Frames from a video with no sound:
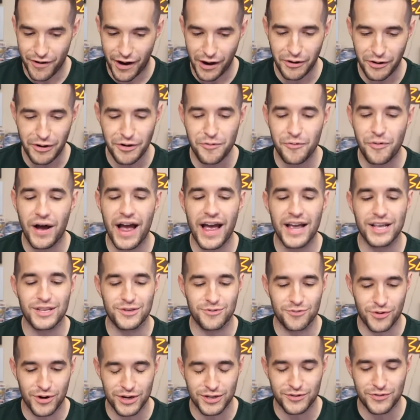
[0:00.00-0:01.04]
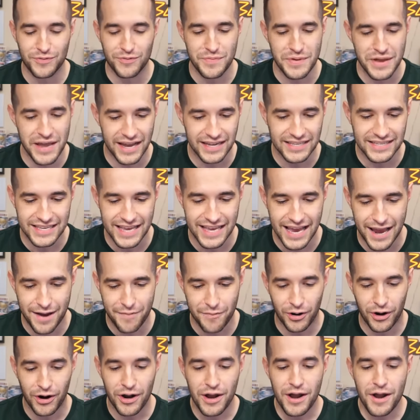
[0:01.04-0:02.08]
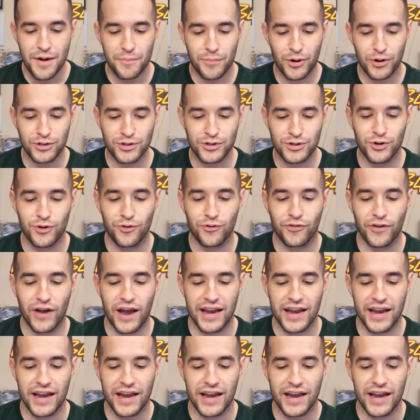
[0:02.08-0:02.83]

Very wise words from EX Gamer, personal